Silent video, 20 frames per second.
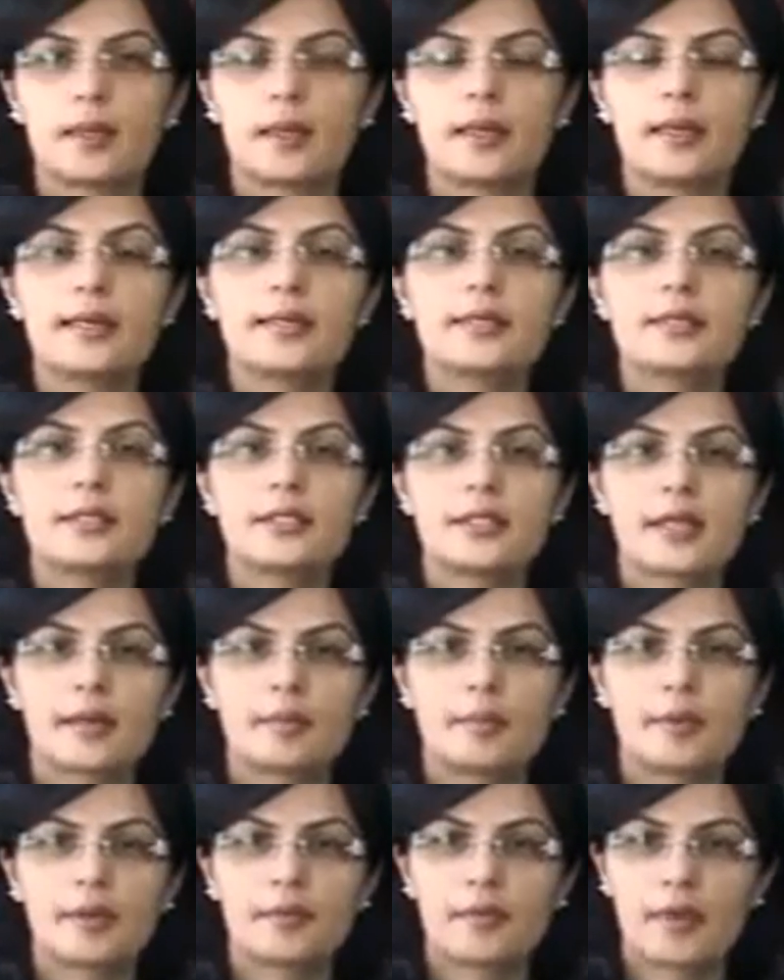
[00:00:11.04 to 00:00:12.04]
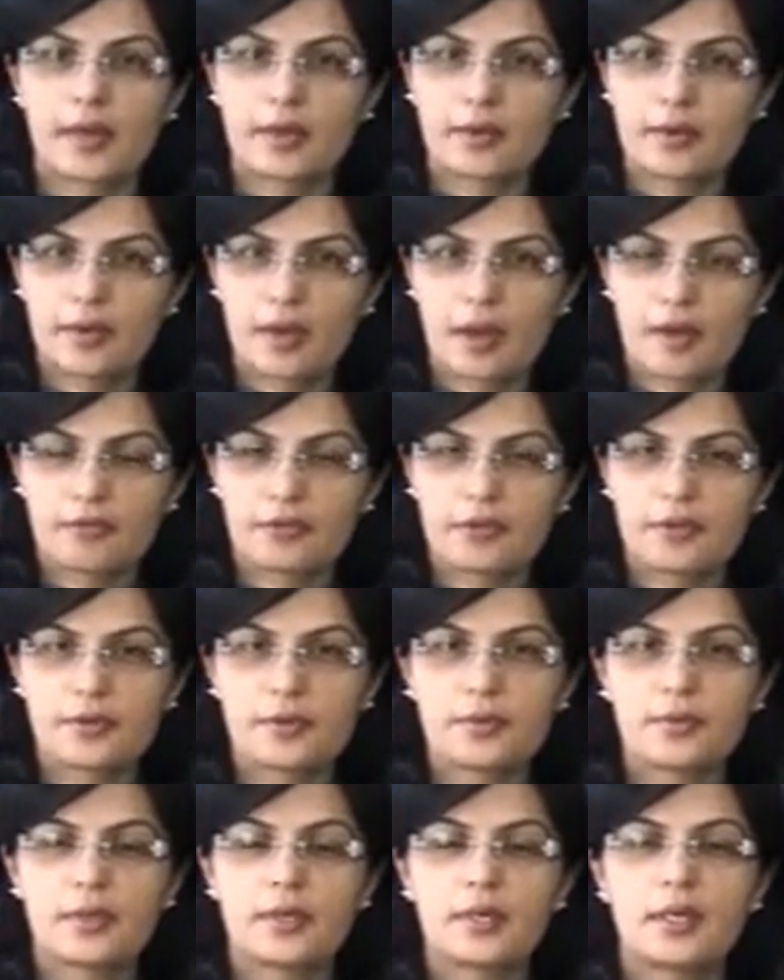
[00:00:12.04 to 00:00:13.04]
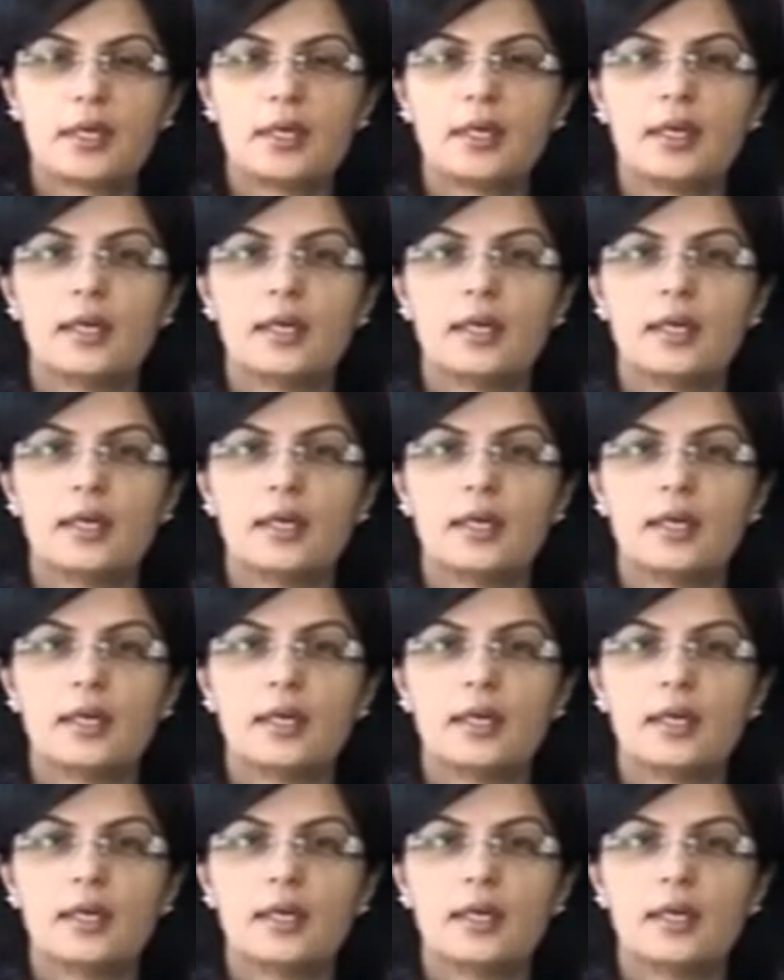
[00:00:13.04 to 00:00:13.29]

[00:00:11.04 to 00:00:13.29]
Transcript: Ladies and gentlemen, a very good afternoon.